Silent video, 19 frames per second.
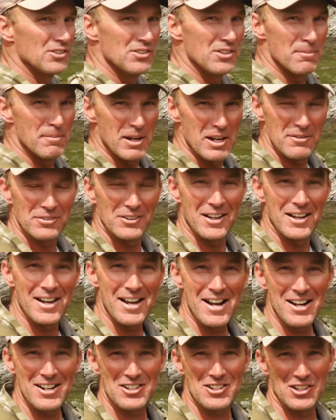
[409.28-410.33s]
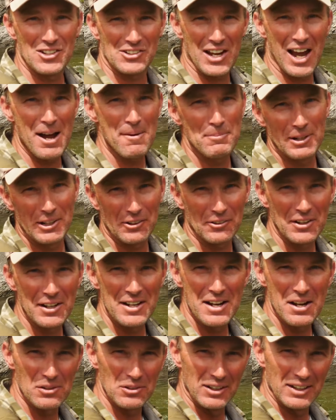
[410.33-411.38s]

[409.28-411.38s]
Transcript: the mayfly hatch that's happening right now